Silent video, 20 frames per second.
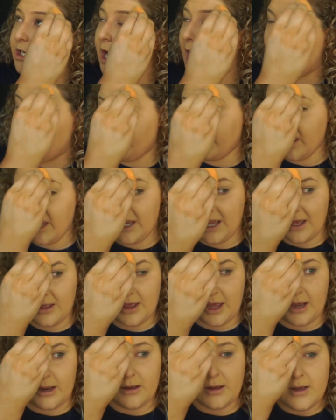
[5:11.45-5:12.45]
I don't really get
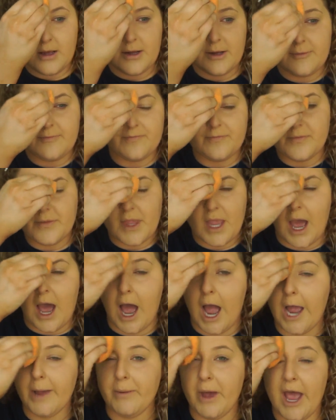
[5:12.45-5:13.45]
like
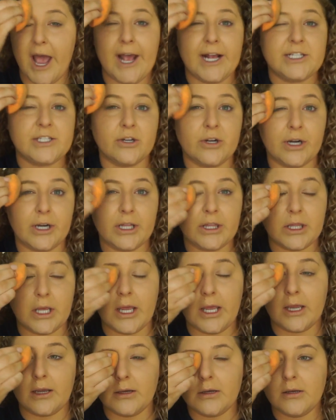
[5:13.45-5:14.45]
eye bags or
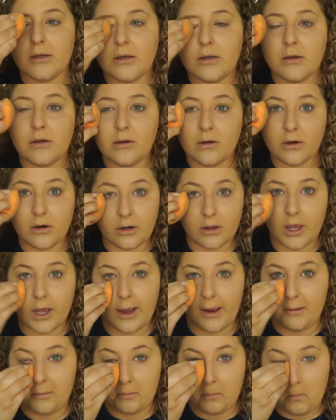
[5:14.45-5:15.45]
anything, or
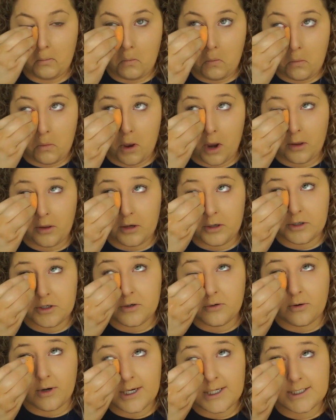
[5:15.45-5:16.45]
like nothing
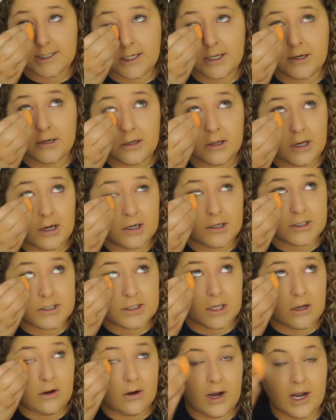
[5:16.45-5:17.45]
too crazy under there,
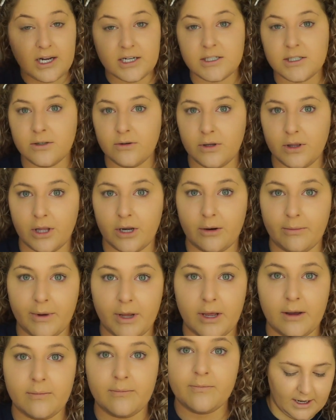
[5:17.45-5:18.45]
so I just do a little
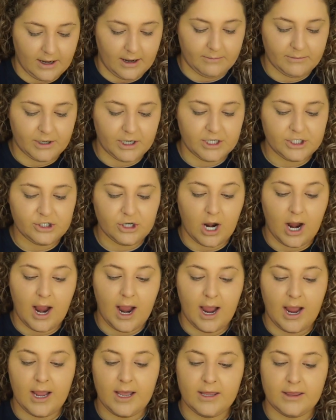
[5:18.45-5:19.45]
bit. I'm gonna
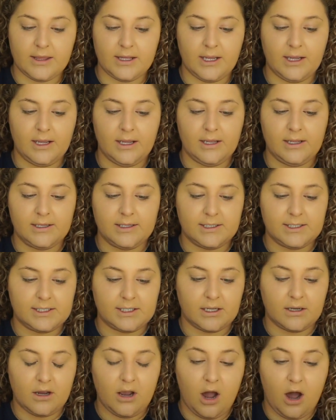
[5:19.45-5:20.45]
try these
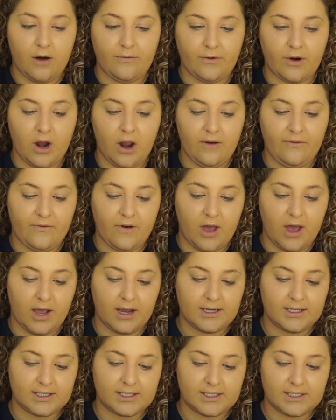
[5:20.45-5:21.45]
Cover
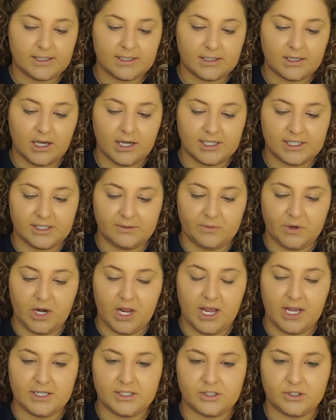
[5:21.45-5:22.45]
FX Custom
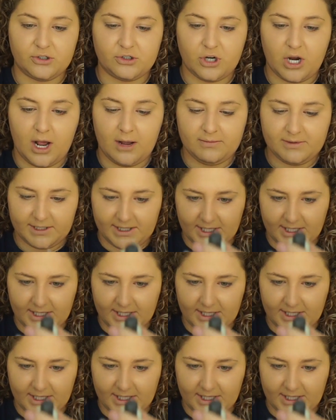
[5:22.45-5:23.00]
Enhancer Drops.